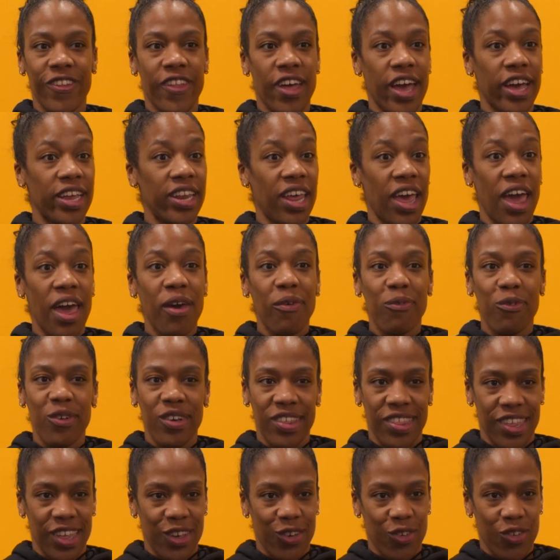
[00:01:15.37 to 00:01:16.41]
the line
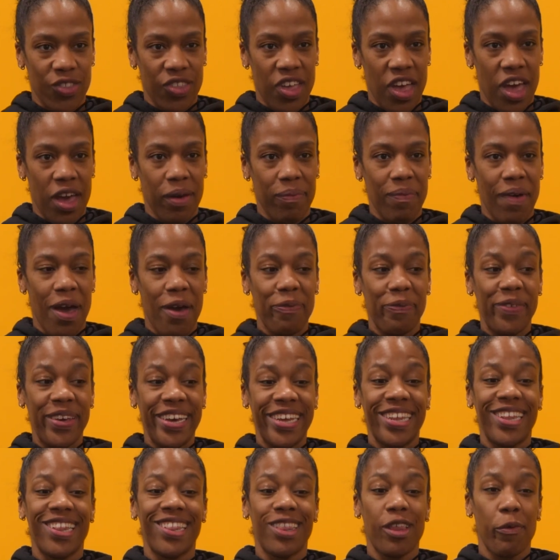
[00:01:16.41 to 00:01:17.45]
every single time. I
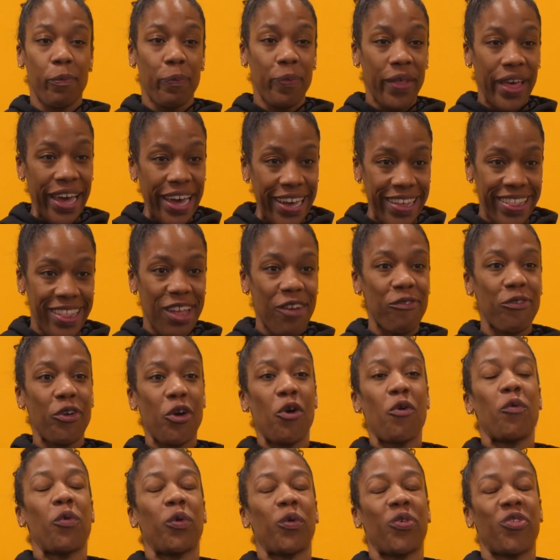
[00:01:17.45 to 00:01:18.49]
mean, the play is never
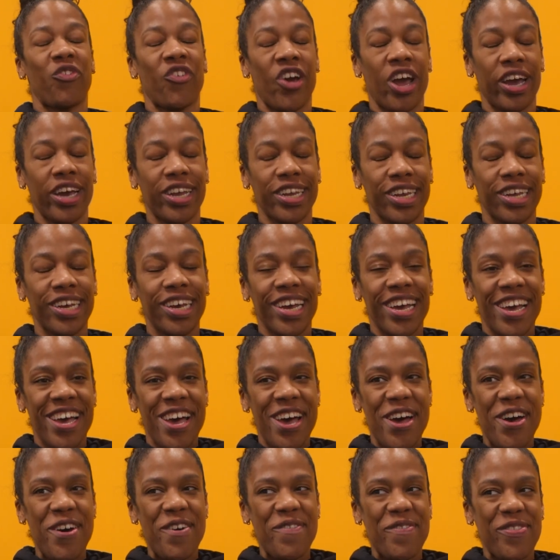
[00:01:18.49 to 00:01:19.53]
over with Ryann.
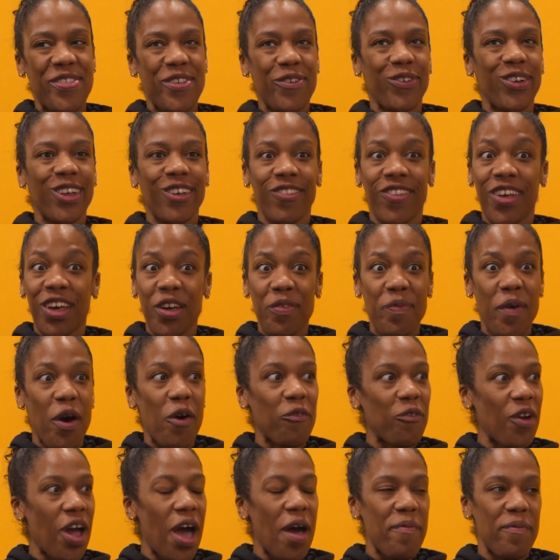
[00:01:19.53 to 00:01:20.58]
Um, so when you think
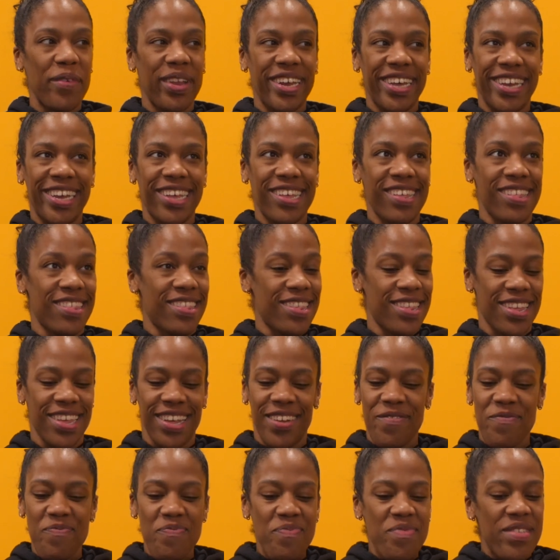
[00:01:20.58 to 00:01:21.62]
about Rodman and his
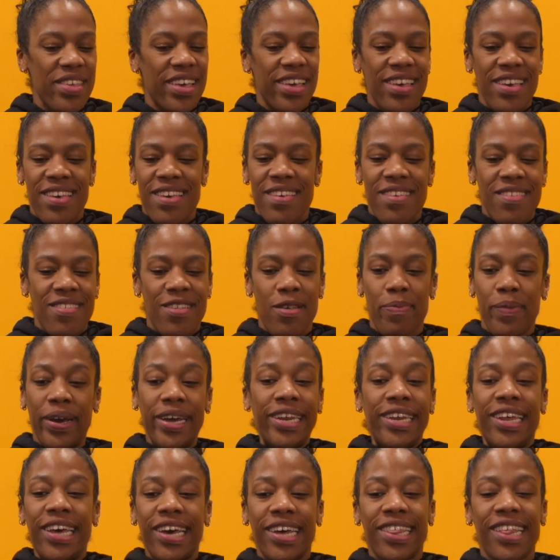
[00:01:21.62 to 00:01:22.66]

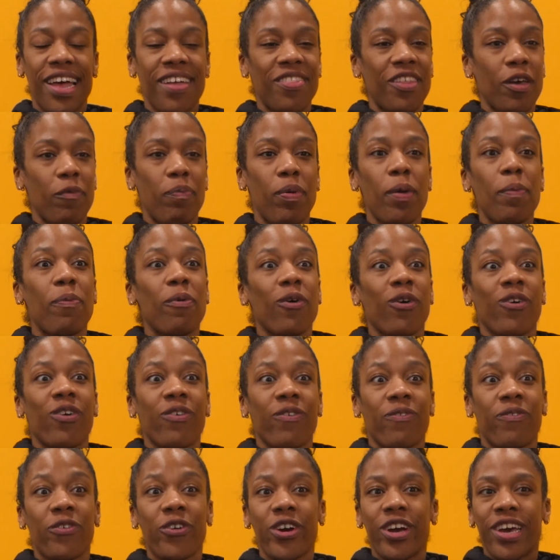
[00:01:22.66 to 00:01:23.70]
semantics, I think people
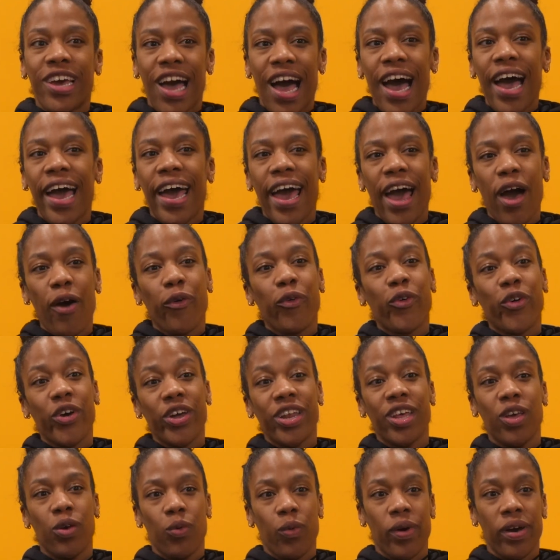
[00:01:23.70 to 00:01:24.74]
forgot how
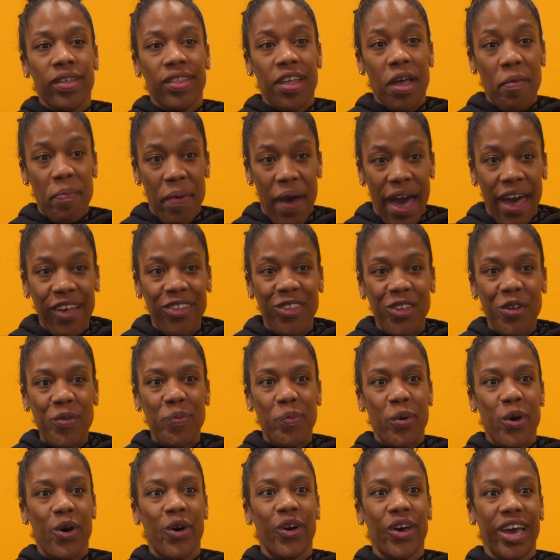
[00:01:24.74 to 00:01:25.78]
good he was at
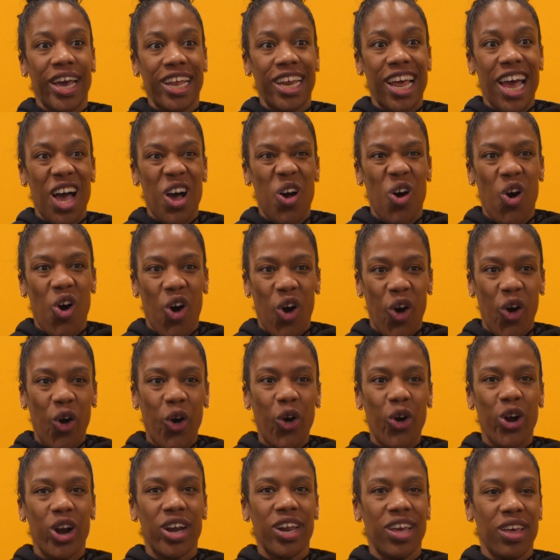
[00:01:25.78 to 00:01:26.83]
basketball and how
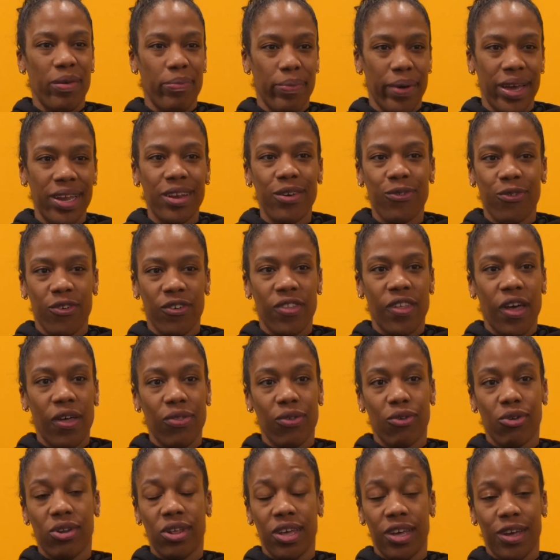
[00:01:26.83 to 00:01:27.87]
hard he made it for the
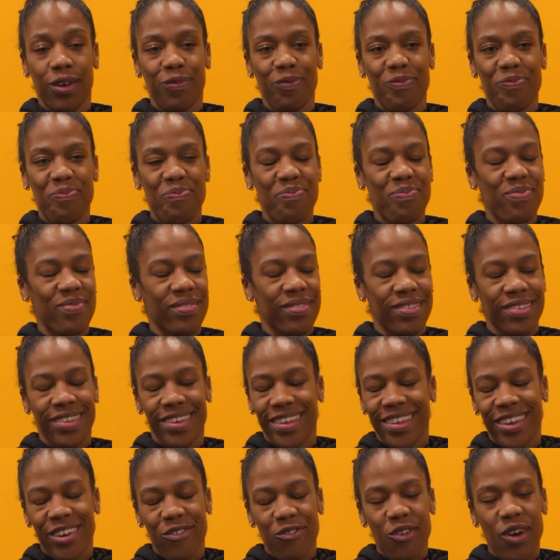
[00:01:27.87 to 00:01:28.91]
other team.
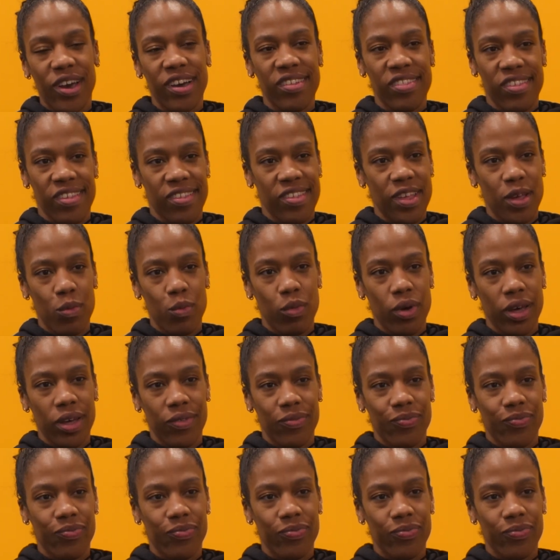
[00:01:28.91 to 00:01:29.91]
Ryann's the same way.